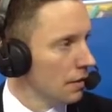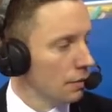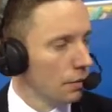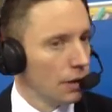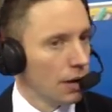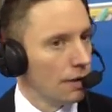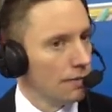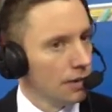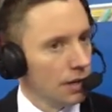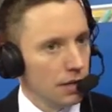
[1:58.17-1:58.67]

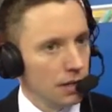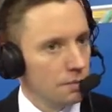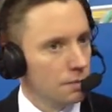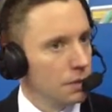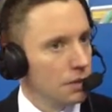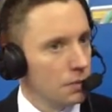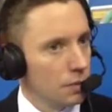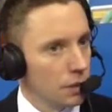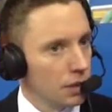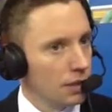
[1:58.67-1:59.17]
Whenever he's
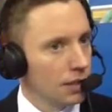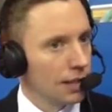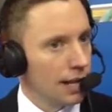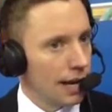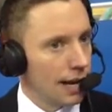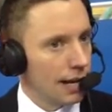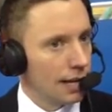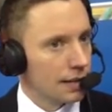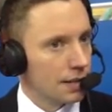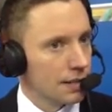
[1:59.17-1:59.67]
between the
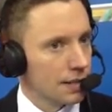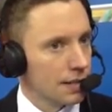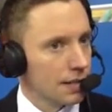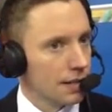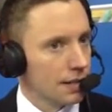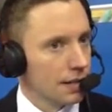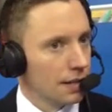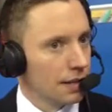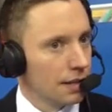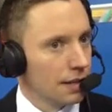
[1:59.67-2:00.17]
lines,
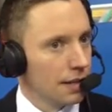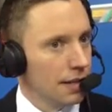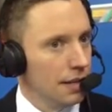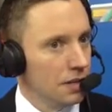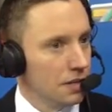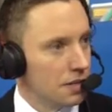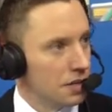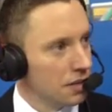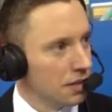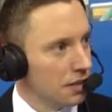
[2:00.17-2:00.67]

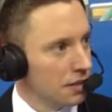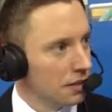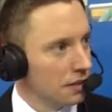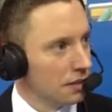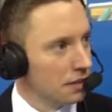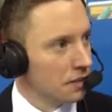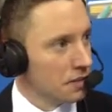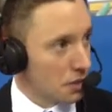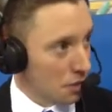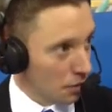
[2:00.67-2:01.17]
he's going to
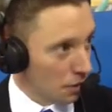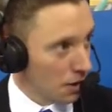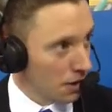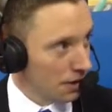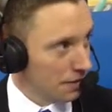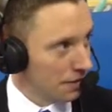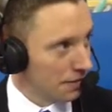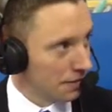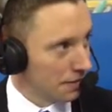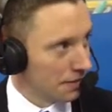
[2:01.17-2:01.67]
score
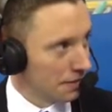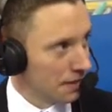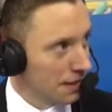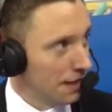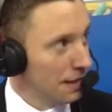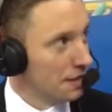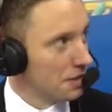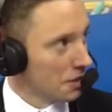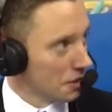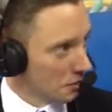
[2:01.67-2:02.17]
it,
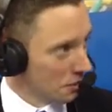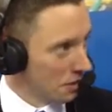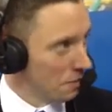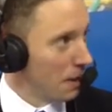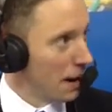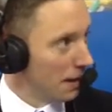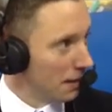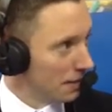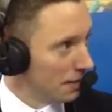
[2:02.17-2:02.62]
and he's going to rebound